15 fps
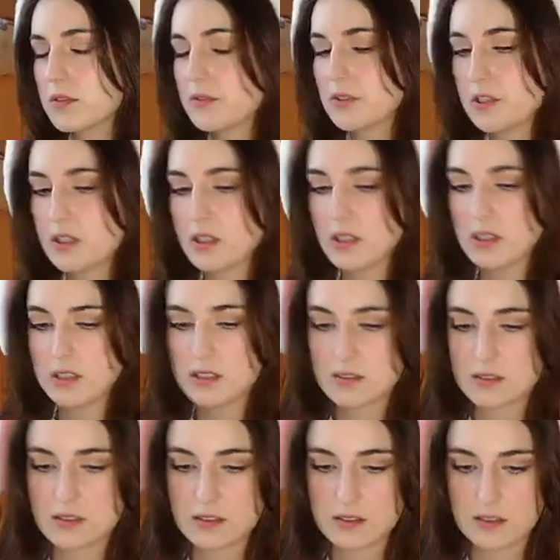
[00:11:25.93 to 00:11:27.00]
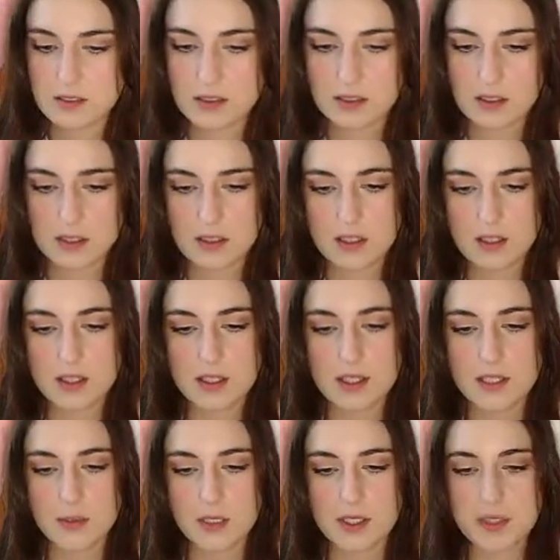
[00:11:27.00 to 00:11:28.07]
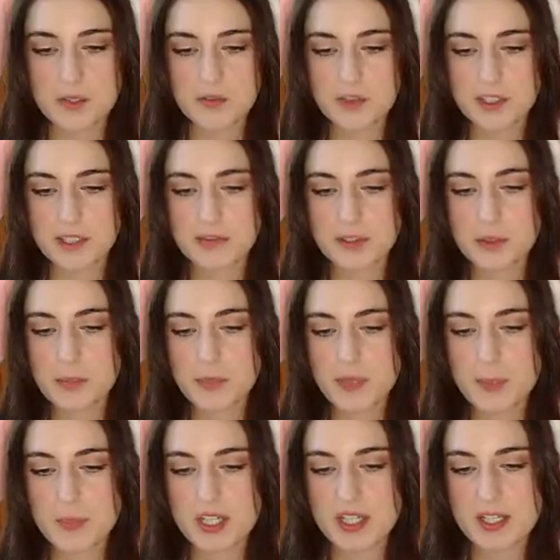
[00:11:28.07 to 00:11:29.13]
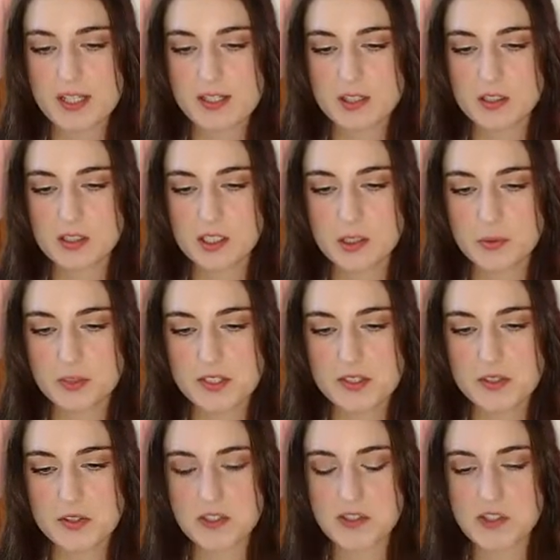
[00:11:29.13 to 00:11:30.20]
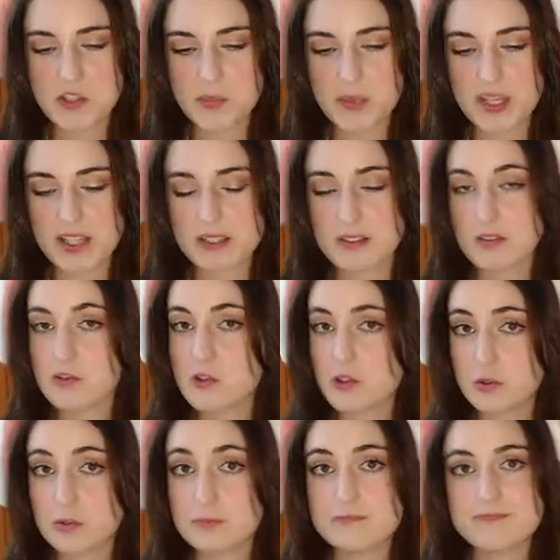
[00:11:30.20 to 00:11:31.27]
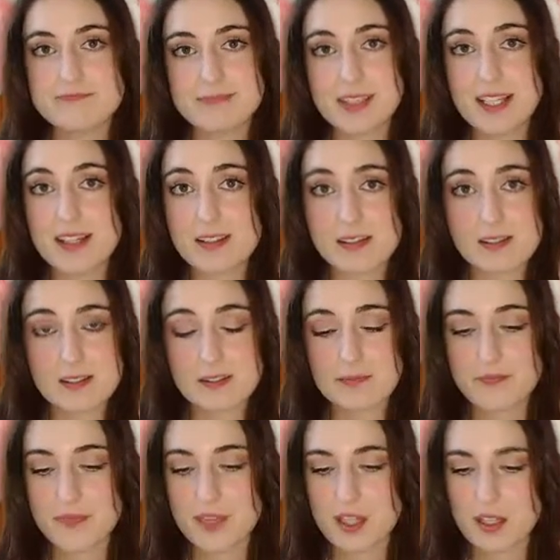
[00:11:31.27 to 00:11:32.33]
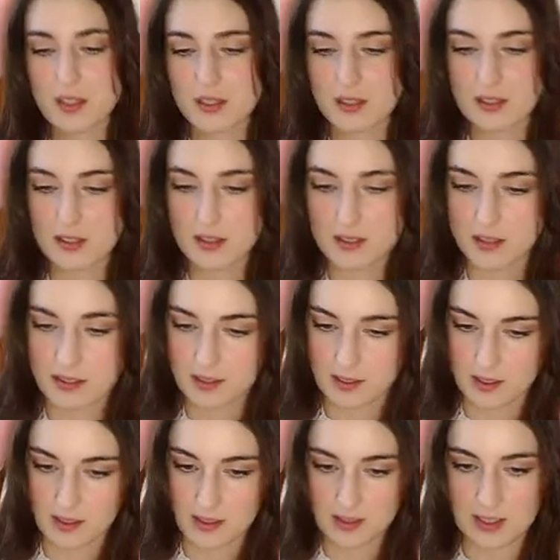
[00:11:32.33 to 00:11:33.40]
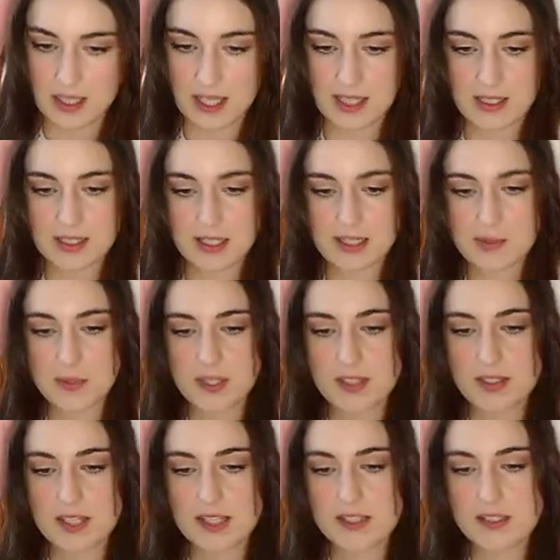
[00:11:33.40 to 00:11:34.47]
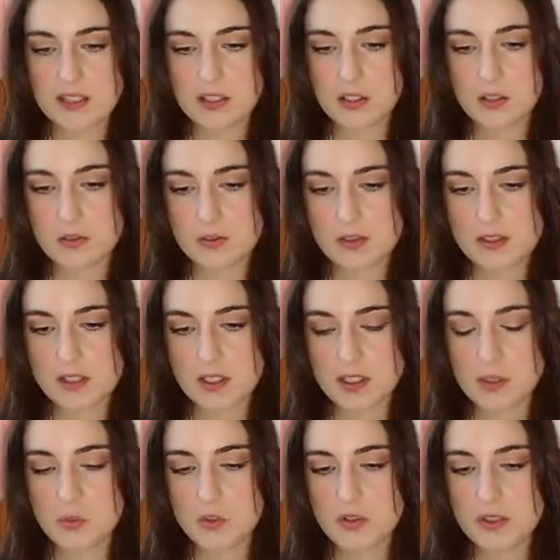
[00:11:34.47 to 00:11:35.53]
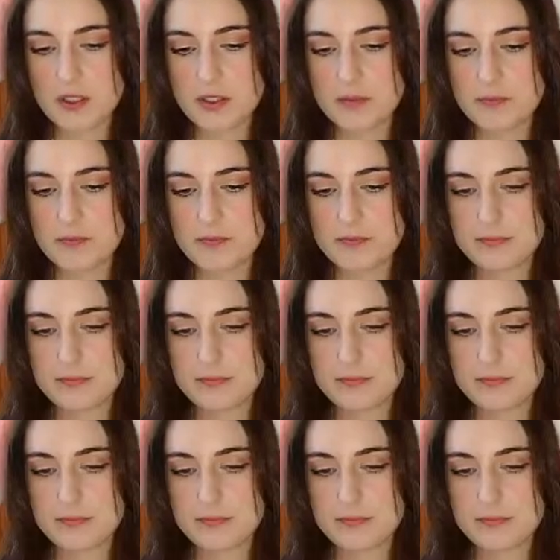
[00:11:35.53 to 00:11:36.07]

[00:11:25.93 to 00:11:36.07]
Forgot. Quick note for everyone: Mappa is not the only studio in Japan. True. Yes. They had an anime last year called Sunny Boy,